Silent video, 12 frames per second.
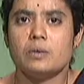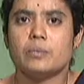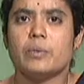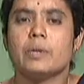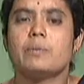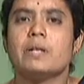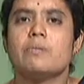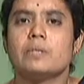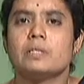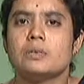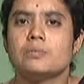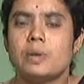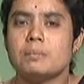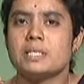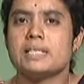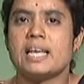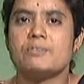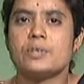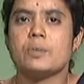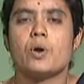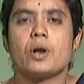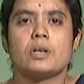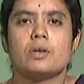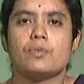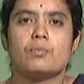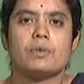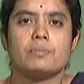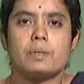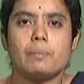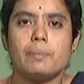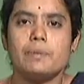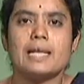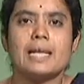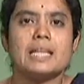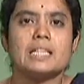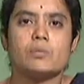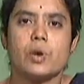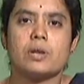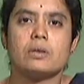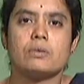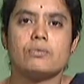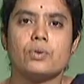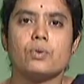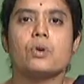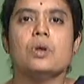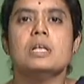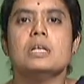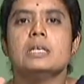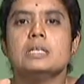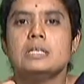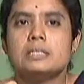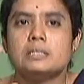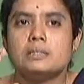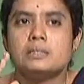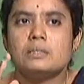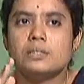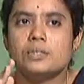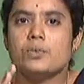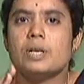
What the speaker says: people from the safety point of view, from the public health point of view, you